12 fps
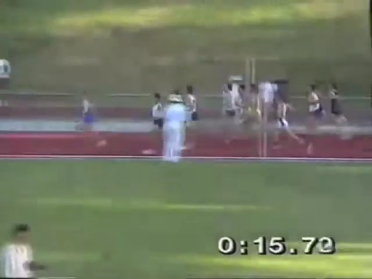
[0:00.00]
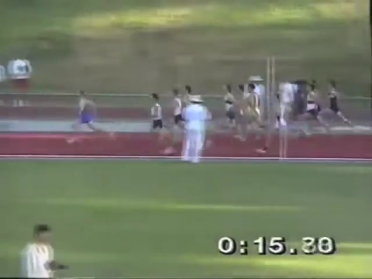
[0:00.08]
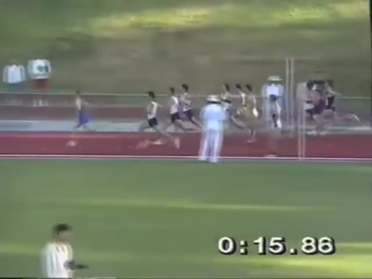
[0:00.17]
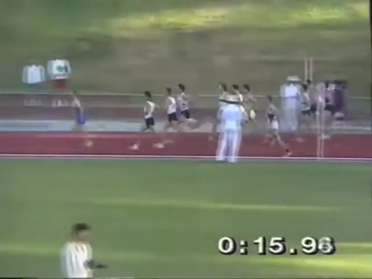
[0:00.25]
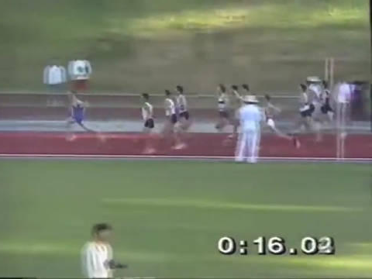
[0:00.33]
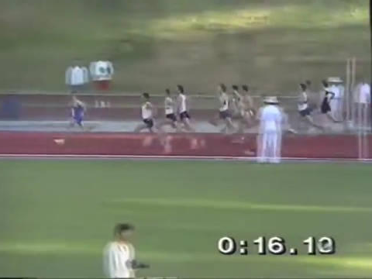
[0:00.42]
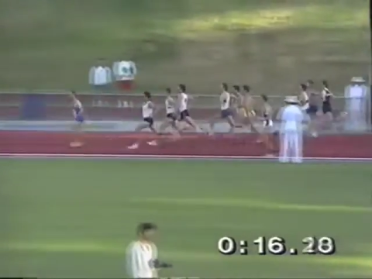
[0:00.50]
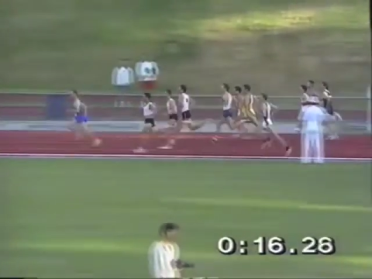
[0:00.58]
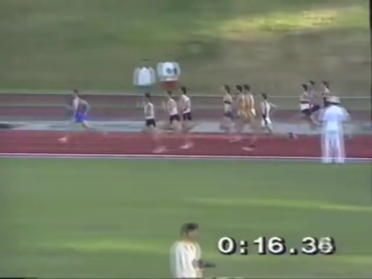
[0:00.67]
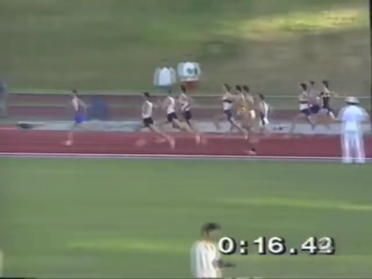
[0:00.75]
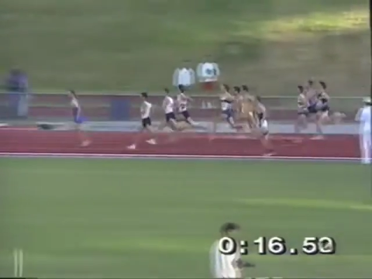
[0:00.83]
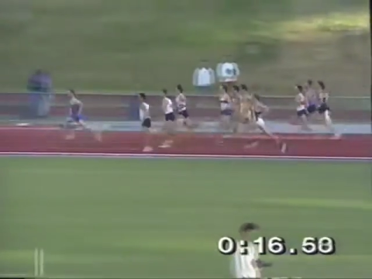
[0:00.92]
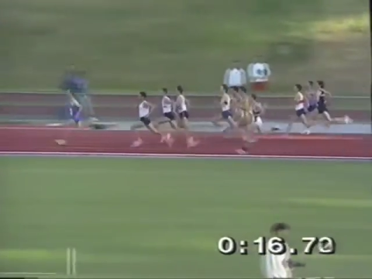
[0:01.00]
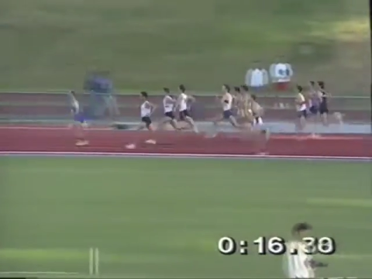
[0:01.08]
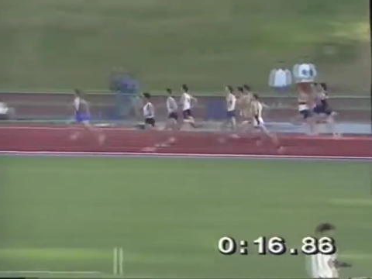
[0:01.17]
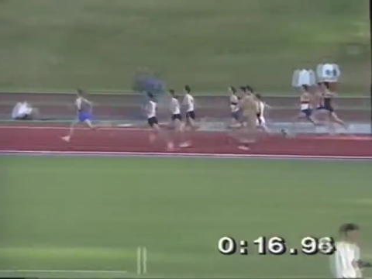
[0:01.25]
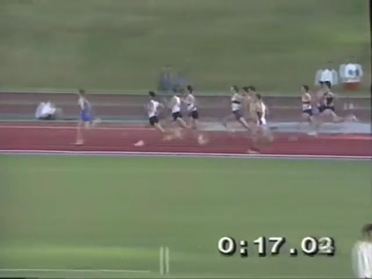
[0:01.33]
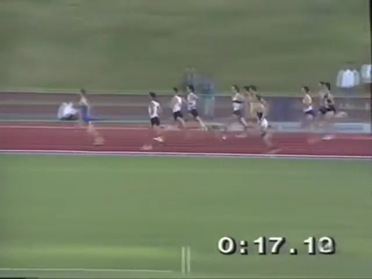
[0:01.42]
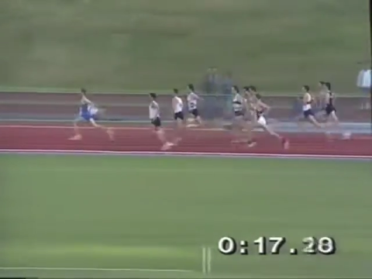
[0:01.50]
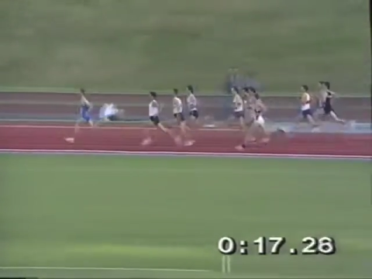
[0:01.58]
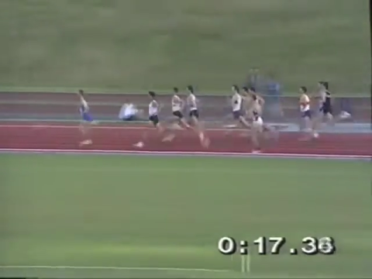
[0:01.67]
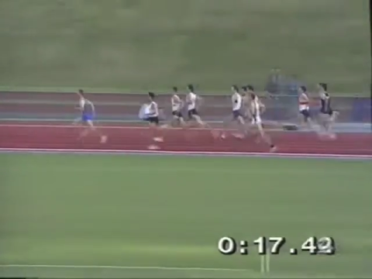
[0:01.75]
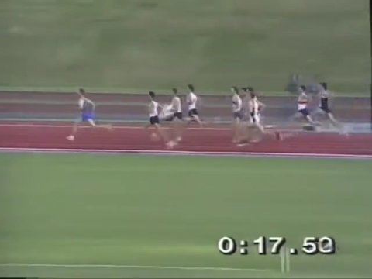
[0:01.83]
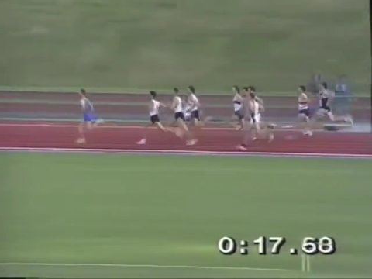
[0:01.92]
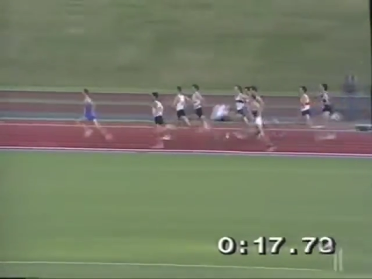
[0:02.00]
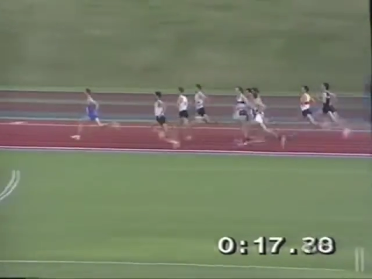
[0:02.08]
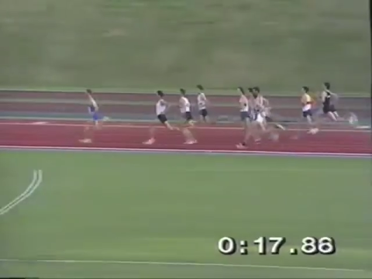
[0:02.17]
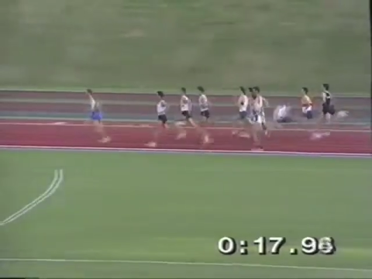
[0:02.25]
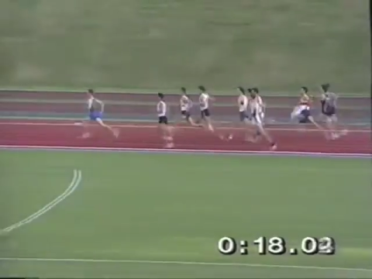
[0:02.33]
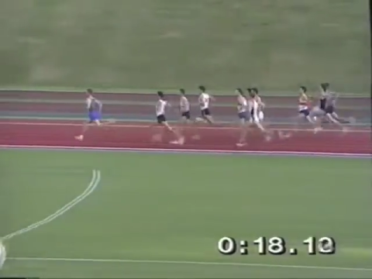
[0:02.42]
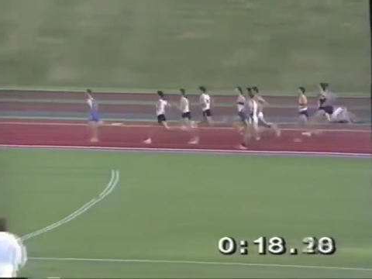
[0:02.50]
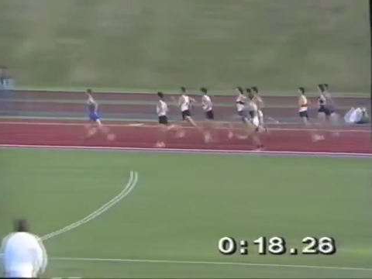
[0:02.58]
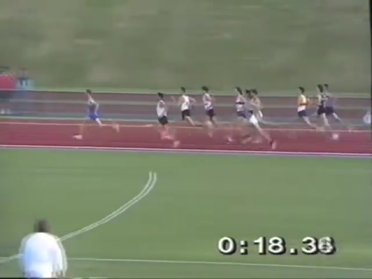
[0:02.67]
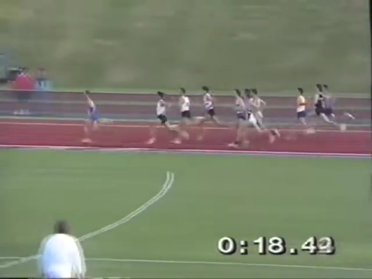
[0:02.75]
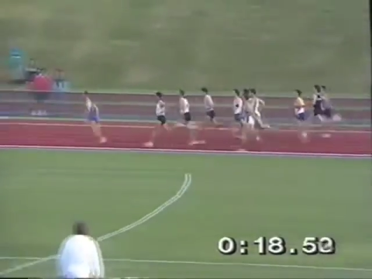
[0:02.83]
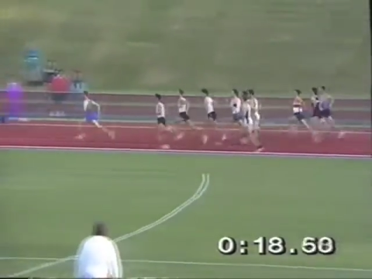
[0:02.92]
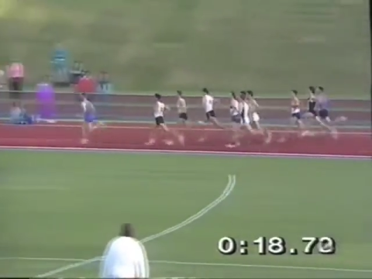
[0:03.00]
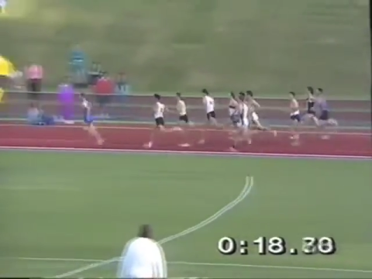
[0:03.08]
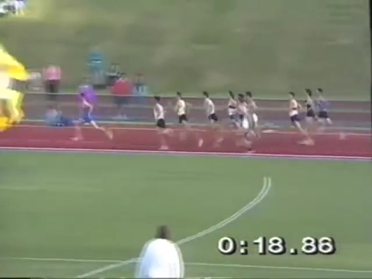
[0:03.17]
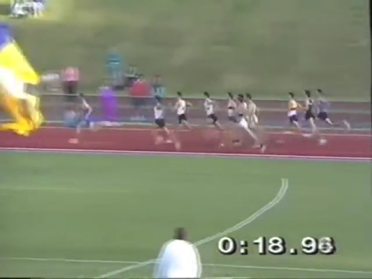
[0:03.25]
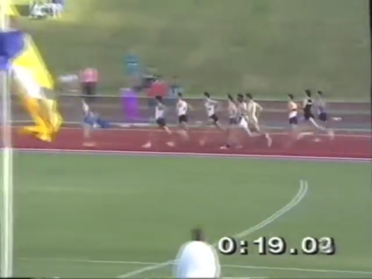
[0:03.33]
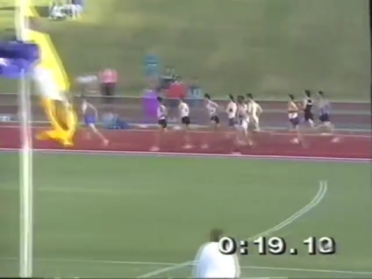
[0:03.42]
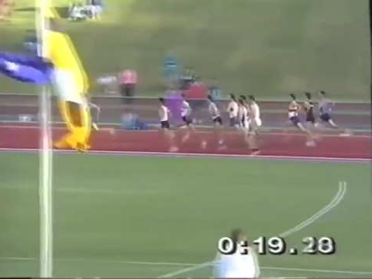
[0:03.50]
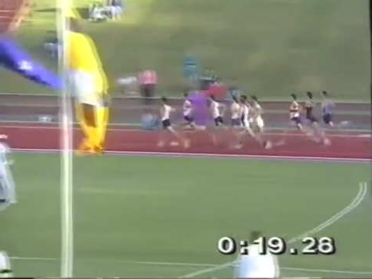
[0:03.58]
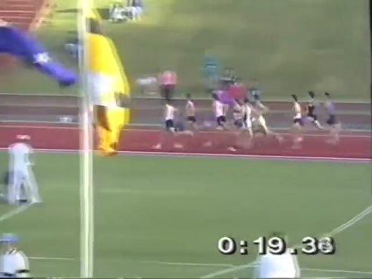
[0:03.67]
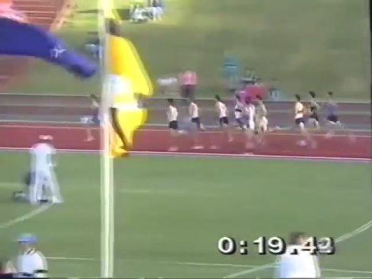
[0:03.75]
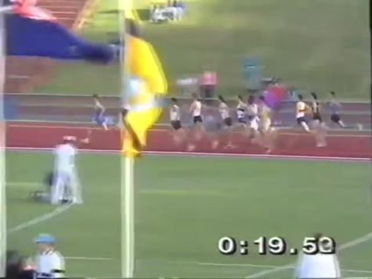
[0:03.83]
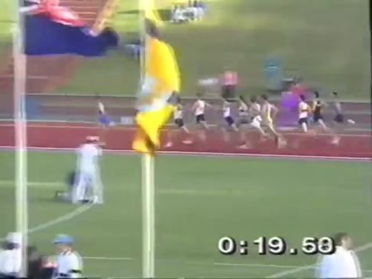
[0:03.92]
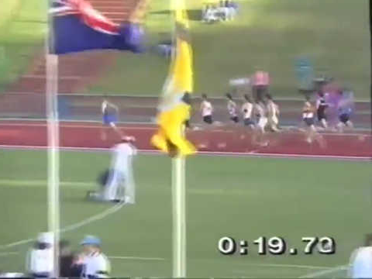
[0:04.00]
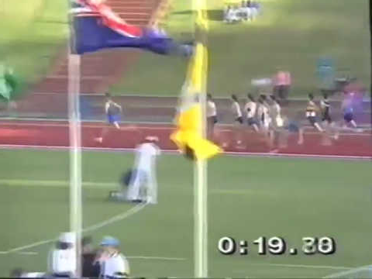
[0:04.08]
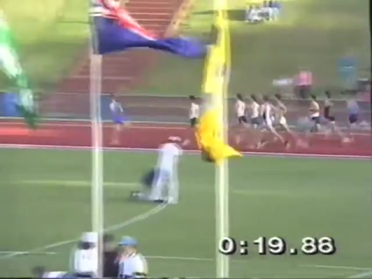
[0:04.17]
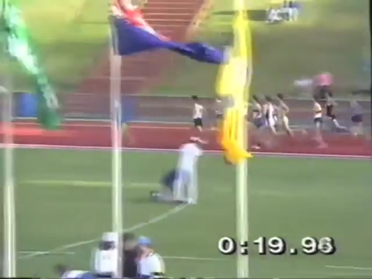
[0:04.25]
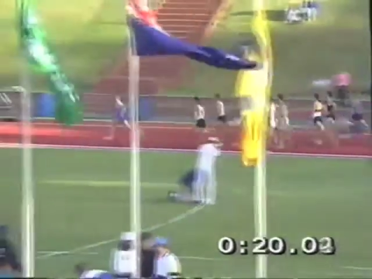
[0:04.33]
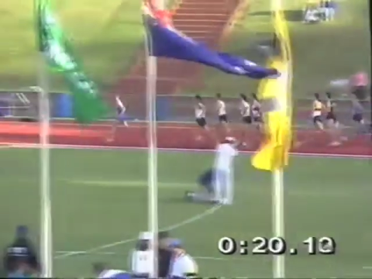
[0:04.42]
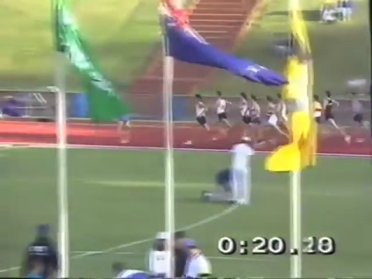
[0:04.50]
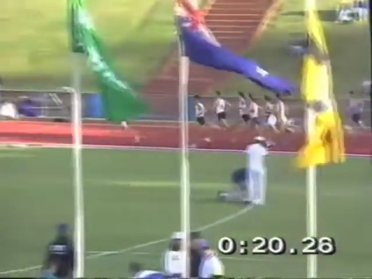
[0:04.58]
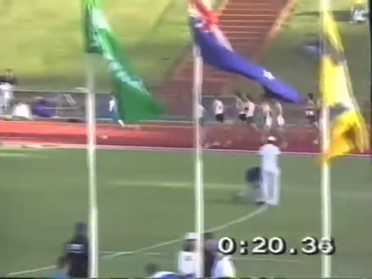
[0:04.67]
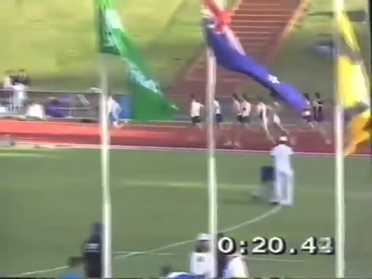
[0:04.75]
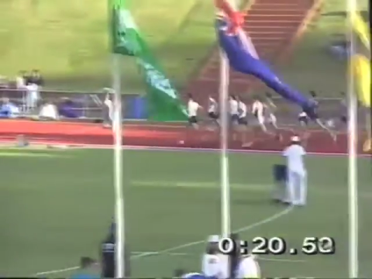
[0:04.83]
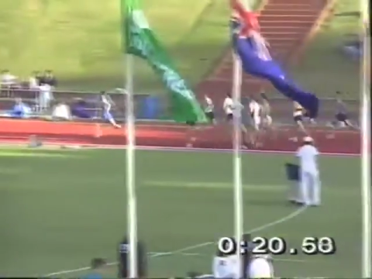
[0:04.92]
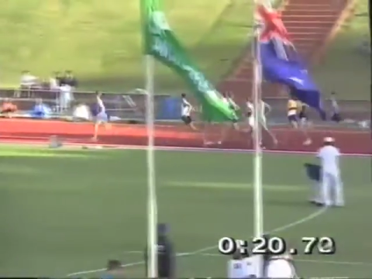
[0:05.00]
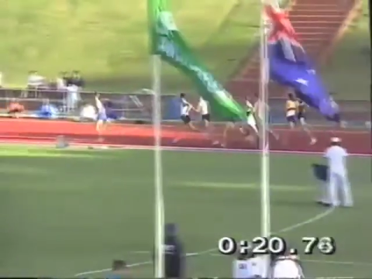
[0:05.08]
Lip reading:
No face is visible, so there are no lips to read.